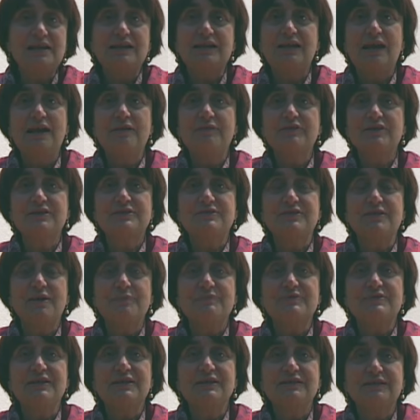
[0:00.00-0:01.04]
like having
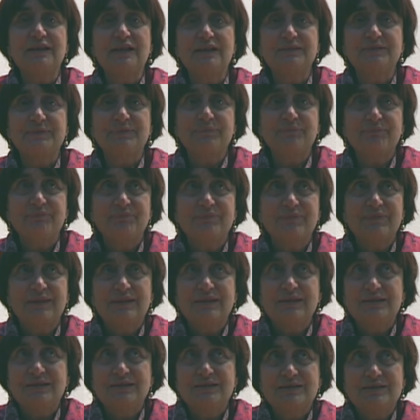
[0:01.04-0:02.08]
something that
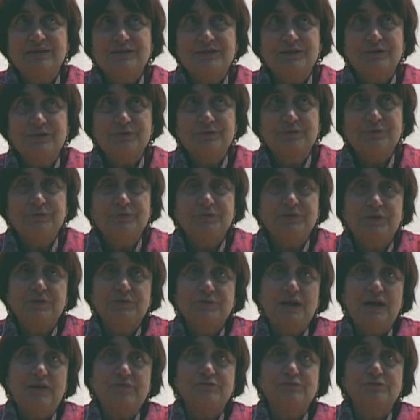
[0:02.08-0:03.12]
she, we
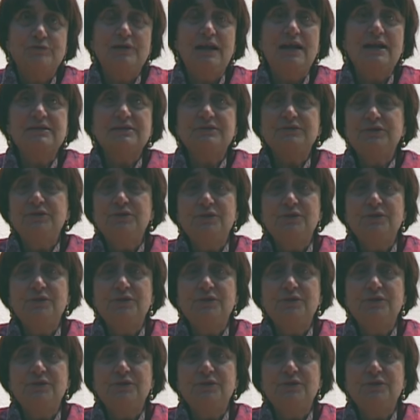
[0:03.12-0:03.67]
could have relaxed.